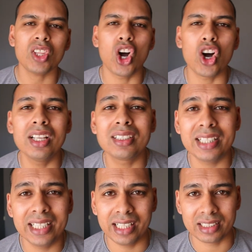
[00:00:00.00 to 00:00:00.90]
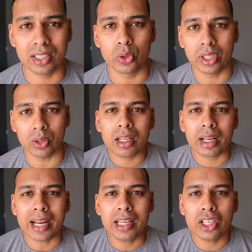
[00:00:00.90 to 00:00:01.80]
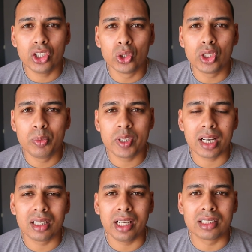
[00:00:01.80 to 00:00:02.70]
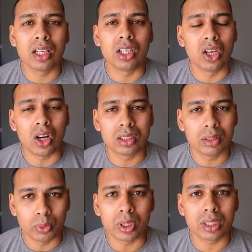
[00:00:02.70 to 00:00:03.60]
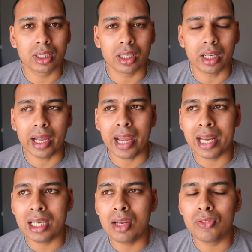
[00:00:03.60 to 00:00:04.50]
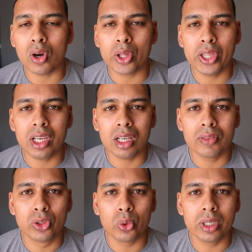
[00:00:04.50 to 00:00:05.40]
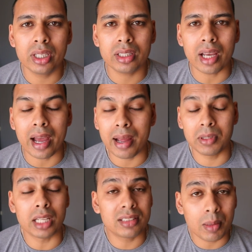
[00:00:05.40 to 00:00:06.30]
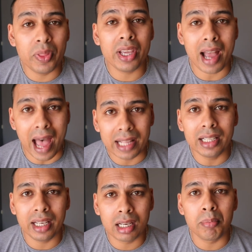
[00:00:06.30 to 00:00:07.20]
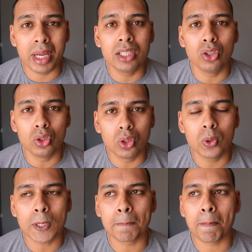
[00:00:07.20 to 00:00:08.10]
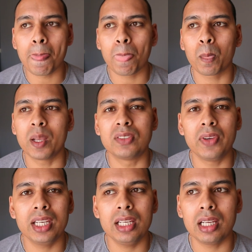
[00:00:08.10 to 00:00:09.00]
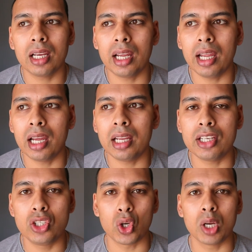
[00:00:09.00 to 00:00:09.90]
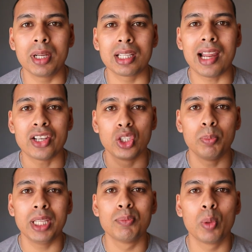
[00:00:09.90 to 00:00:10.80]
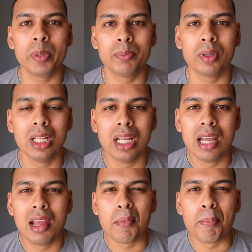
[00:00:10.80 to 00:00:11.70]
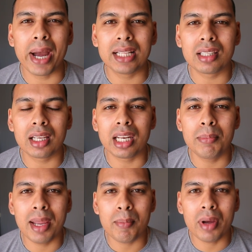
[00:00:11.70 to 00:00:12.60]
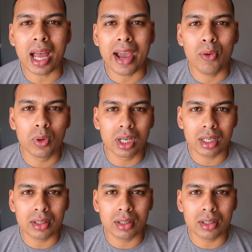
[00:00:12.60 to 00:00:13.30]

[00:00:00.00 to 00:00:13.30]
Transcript: On a serious note though, running a YouTube channel is a lot of work. And if you are thinking of doing it, it's something I highly recommend you do. It's very enjoyable. It allows you to meet more people. But remember, I work